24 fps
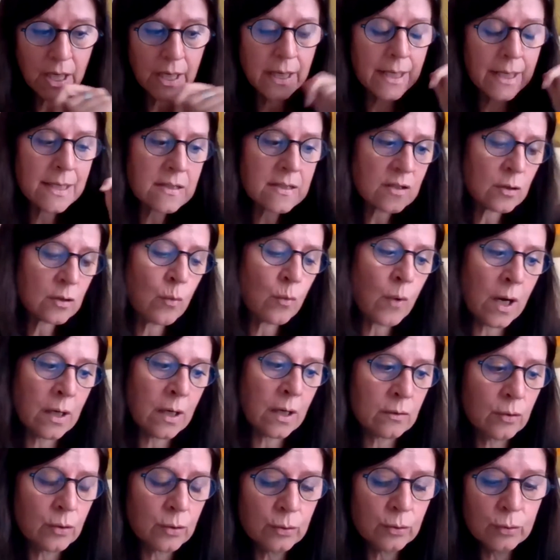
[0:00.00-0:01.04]
He's the
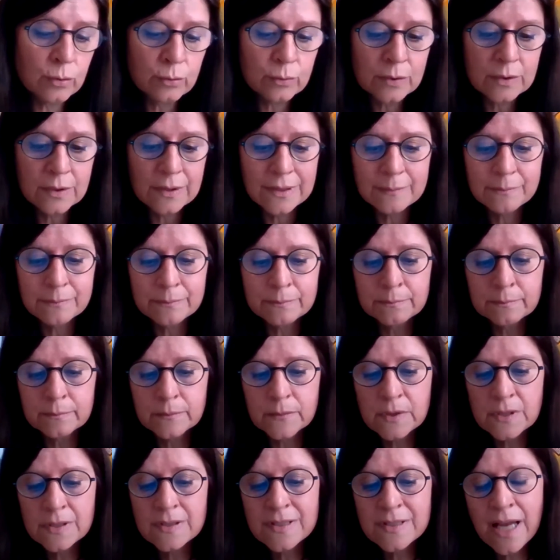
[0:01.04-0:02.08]
one who
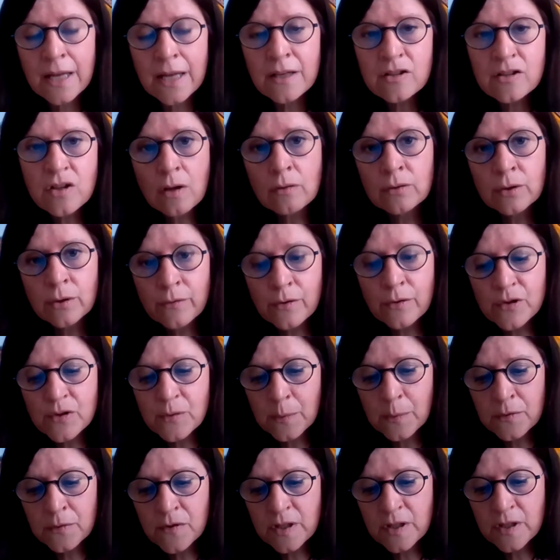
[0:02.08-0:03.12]
takes on the
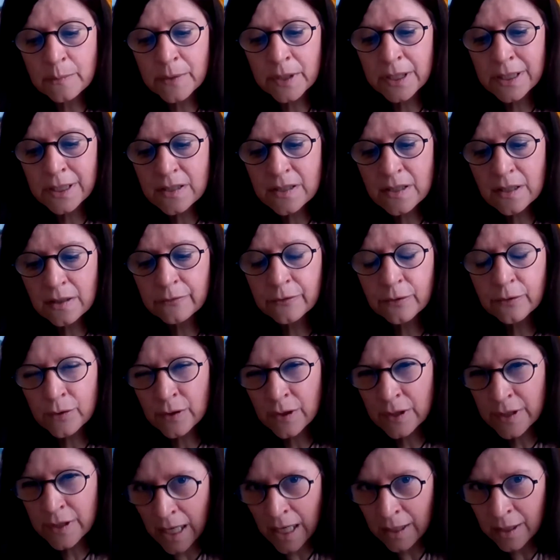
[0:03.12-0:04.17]
responsibility for
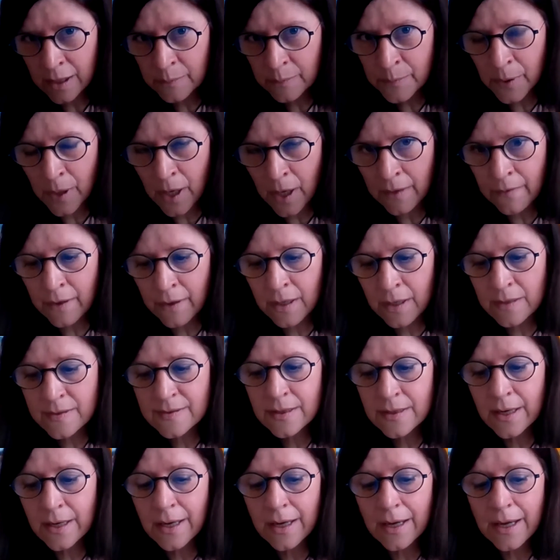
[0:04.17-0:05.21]
the younger
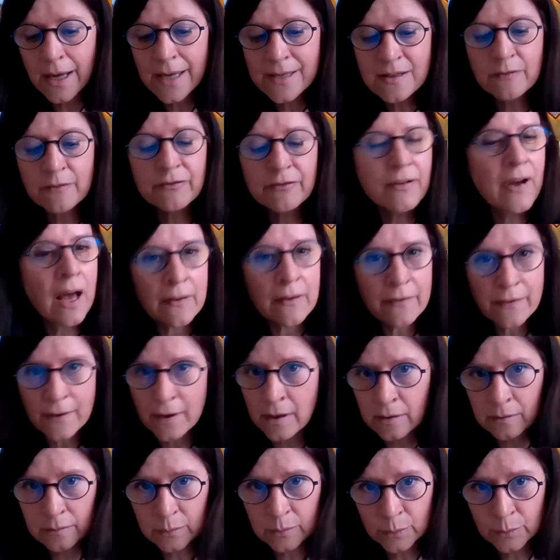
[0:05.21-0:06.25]
brothers as a
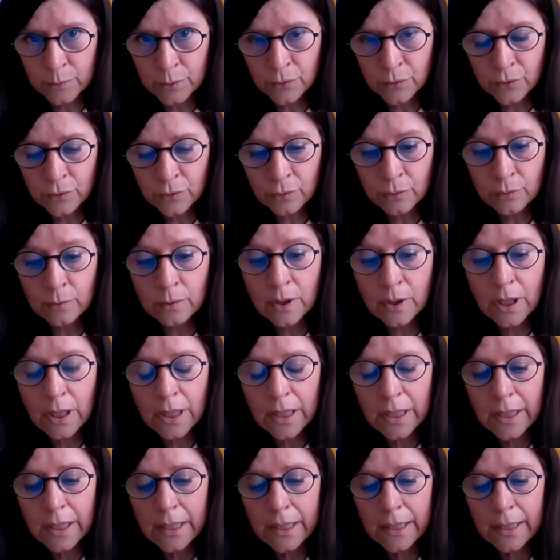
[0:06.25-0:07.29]
father would do,
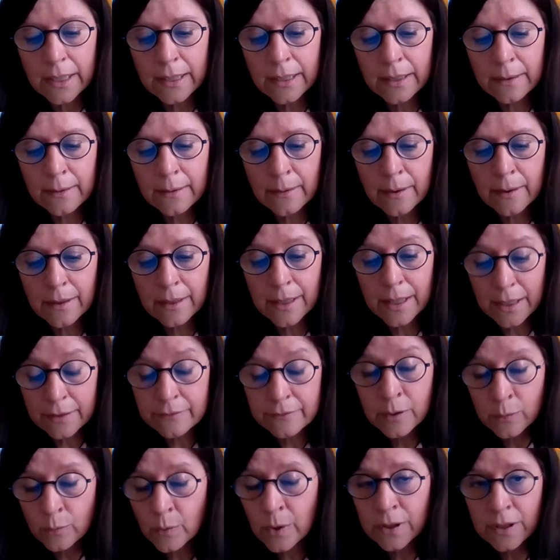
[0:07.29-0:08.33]

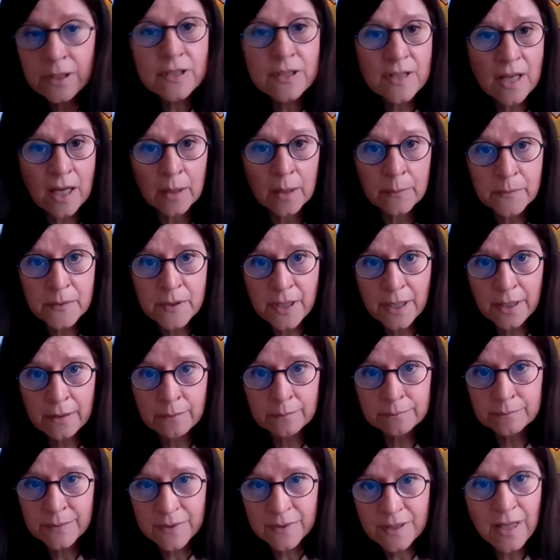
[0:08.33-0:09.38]
even when the
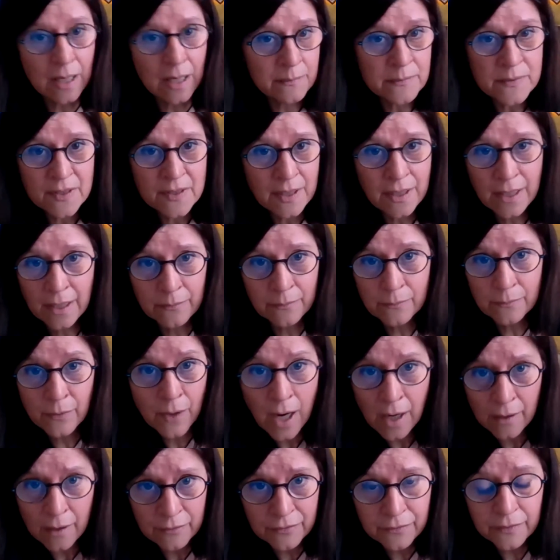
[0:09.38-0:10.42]
times get
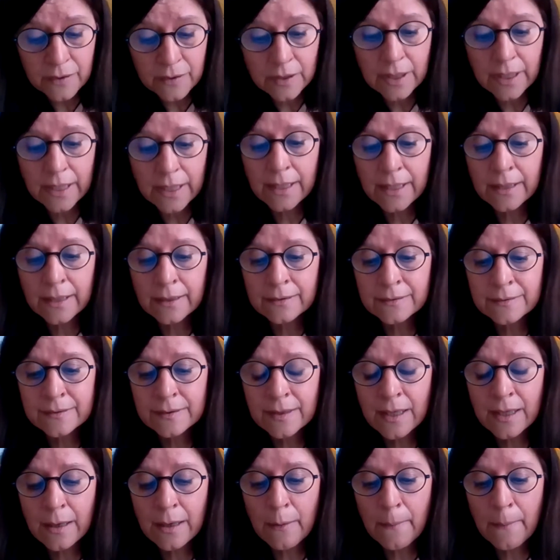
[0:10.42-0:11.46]
rough.
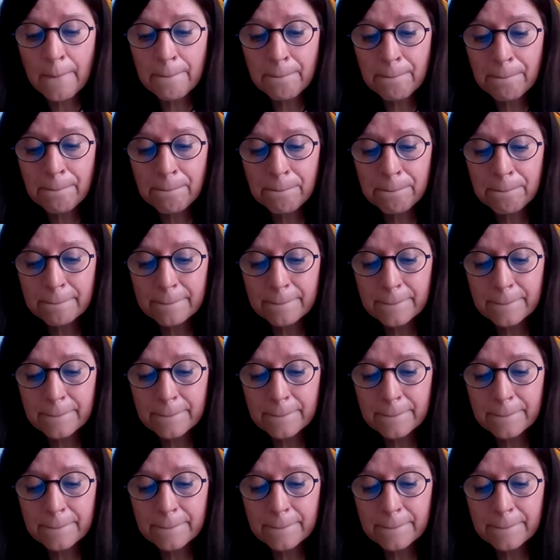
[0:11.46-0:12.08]
And